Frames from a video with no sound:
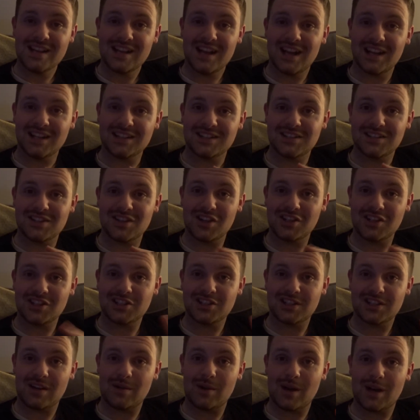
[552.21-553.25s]
And tonight's
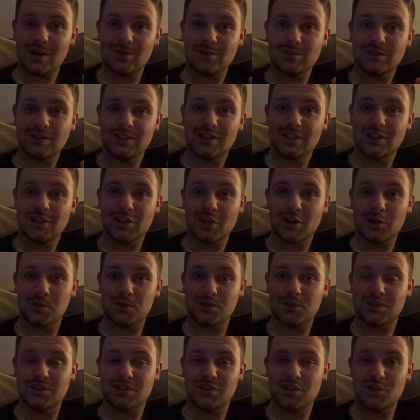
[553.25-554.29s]
shout out
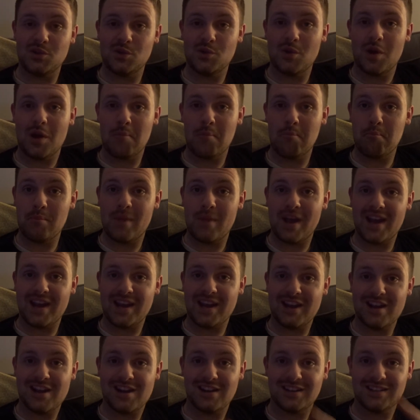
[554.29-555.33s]
goes to
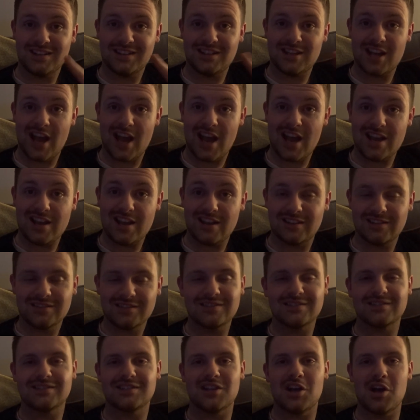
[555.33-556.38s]
Mai Tai.
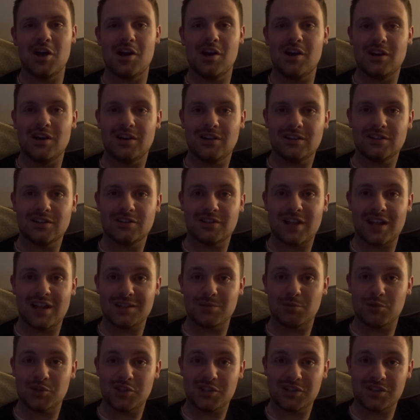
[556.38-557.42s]
Uh,
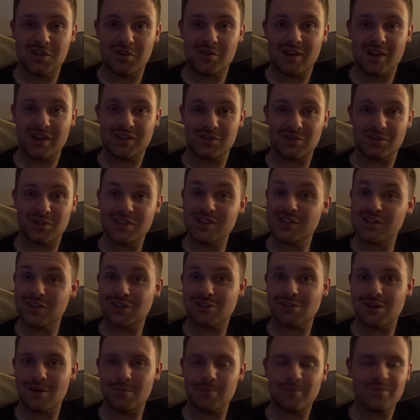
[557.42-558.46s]
that's what she's known as on
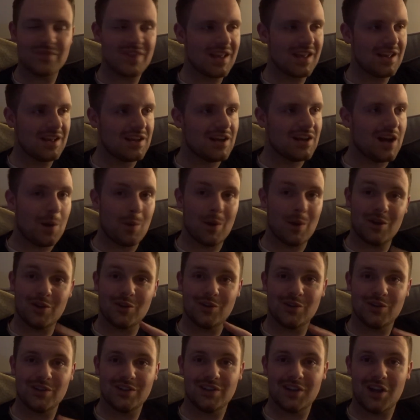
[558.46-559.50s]
Instagram. I went on
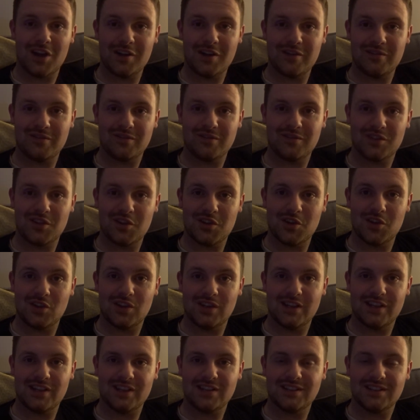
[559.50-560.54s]
her live
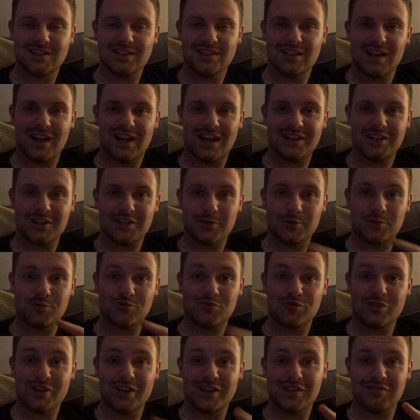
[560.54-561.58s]
earlier and she was
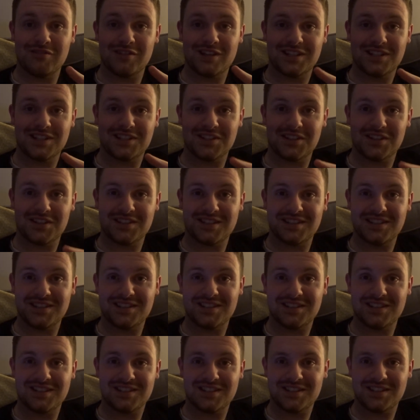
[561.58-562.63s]
really, really excited.
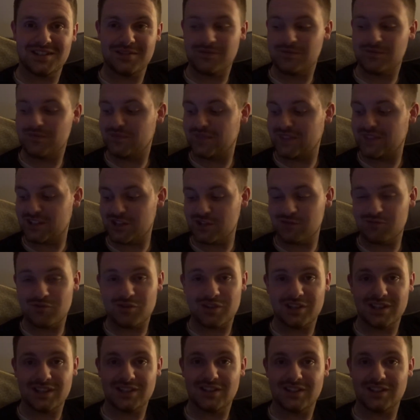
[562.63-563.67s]
she, she
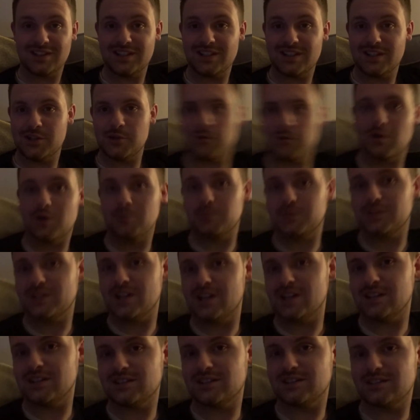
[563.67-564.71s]
really liked it. You were
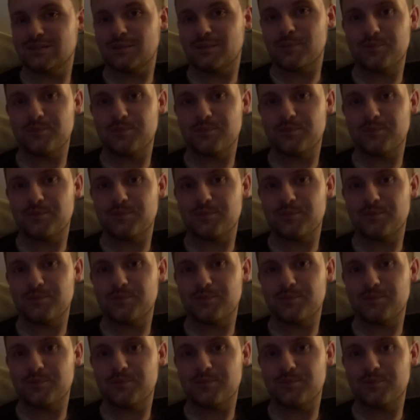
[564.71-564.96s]
upstairs.